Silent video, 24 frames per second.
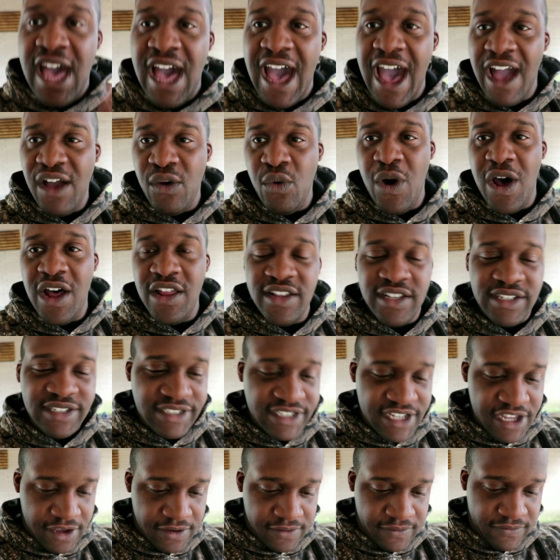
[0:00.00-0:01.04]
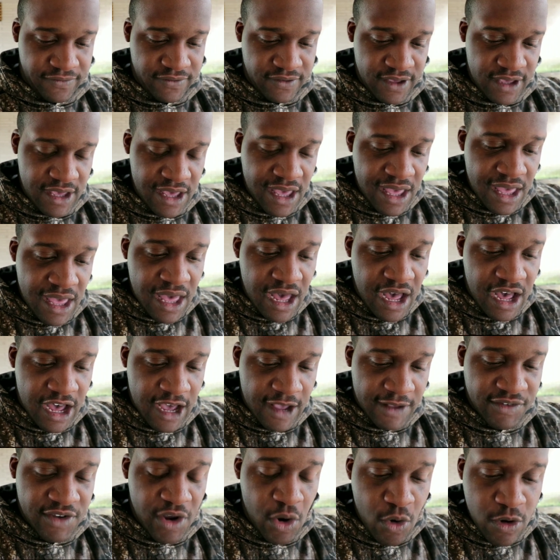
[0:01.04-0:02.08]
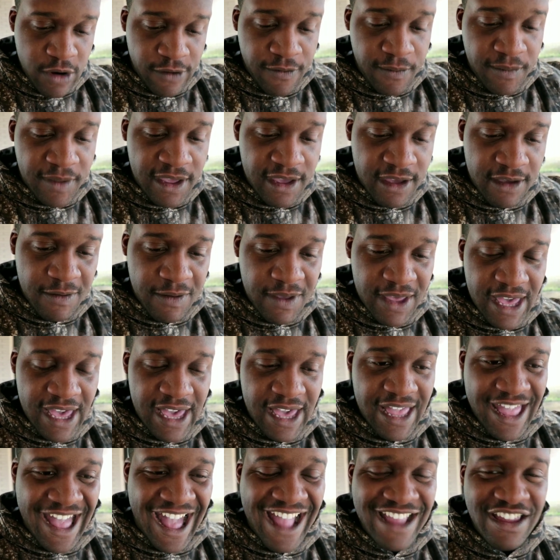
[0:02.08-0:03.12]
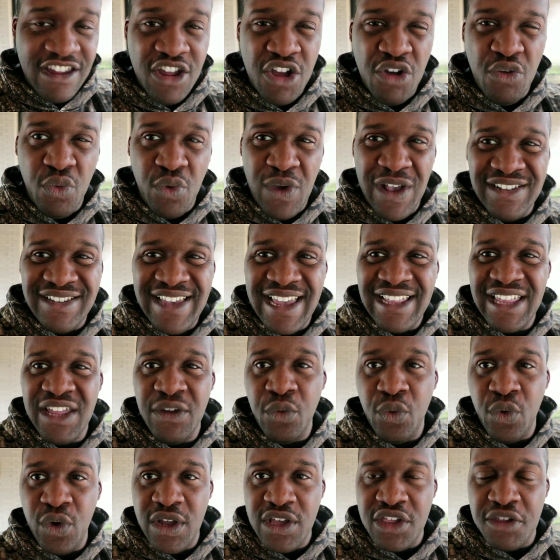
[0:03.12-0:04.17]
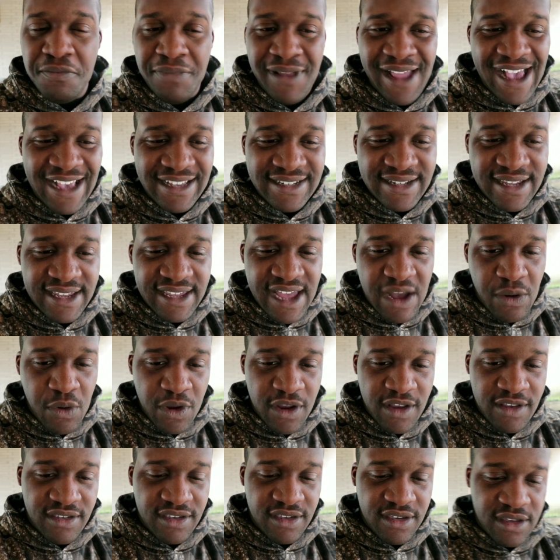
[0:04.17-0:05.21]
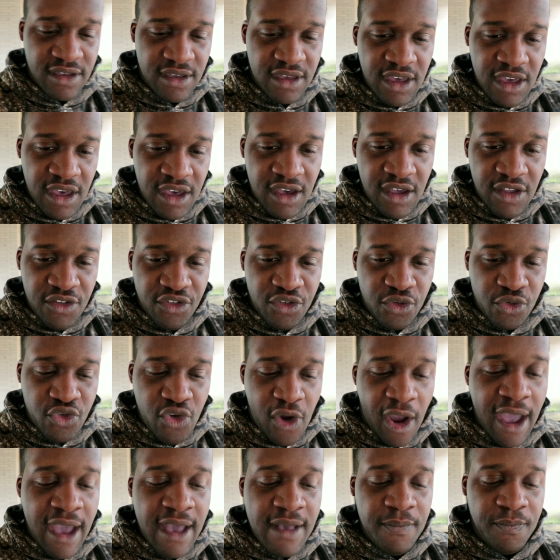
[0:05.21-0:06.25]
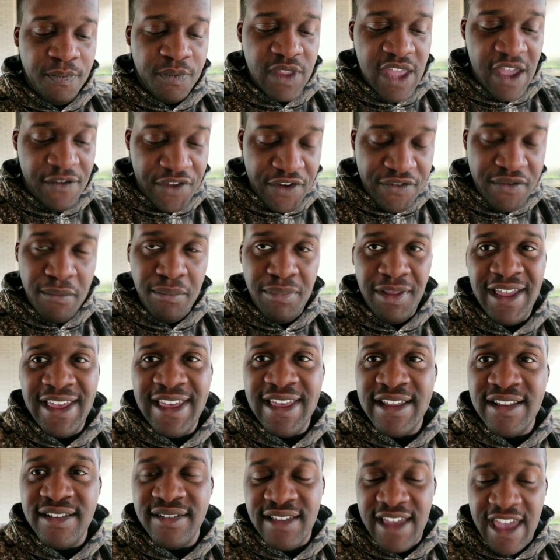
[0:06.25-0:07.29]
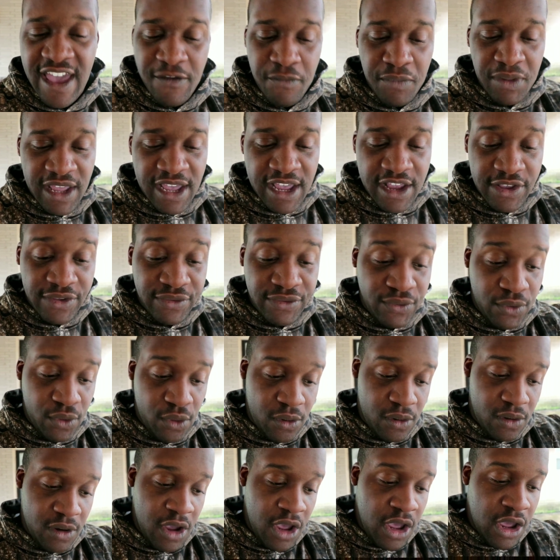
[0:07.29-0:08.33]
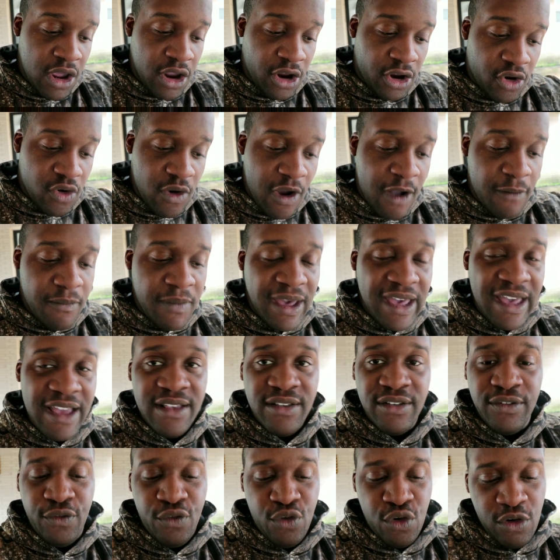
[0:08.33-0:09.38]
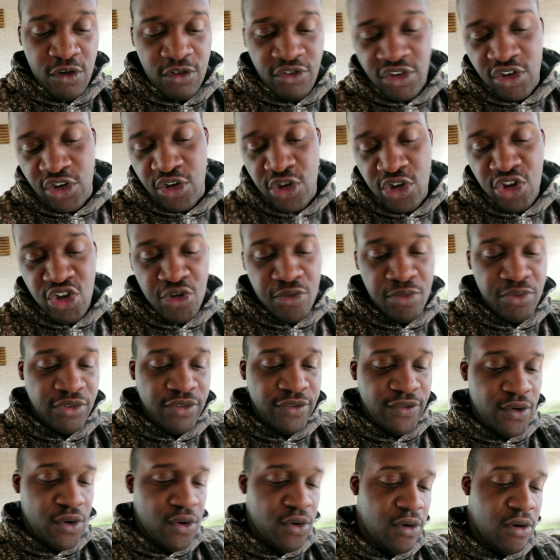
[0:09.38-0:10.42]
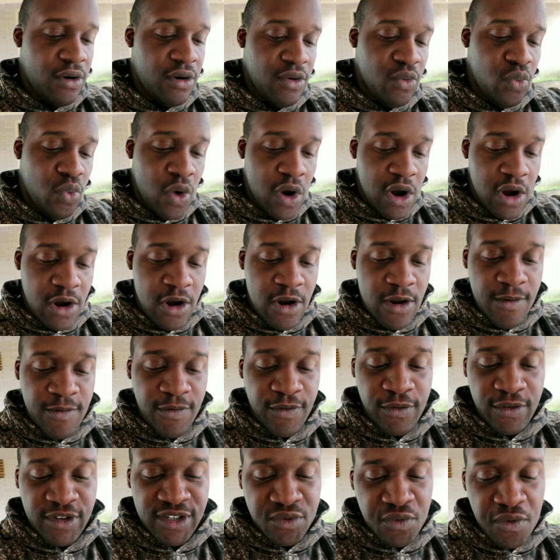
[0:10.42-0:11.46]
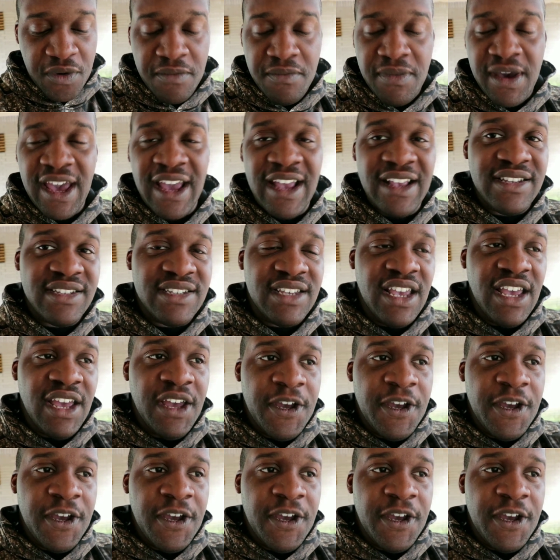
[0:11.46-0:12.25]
high quality stuff. Uh, so I ordered from them, and I don't know exactly which plastic I wanted to to try. They have different blends. They have blends for craw baits, for tubes, for worms, for swim baits